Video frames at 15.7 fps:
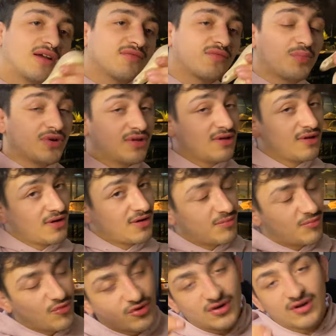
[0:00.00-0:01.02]
to have to put
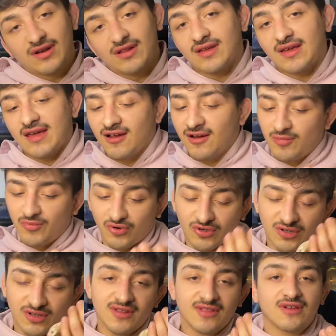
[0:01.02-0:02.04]
more into the care, more
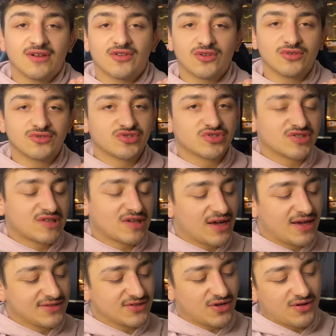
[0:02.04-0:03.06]
into the enclosure
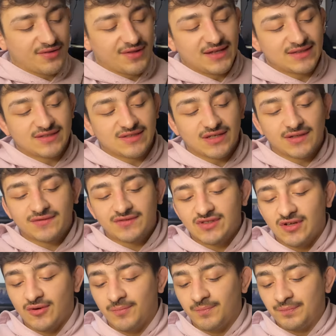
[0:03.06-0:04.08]
size, all that stuff.
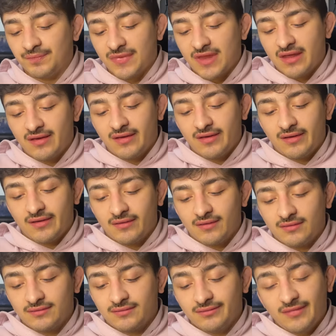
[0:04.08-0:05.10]
So,
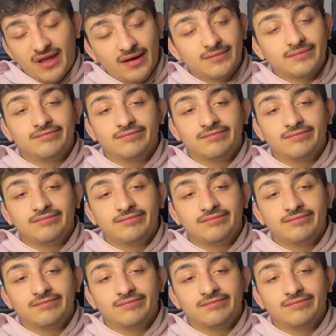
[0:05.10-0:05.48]
yeah.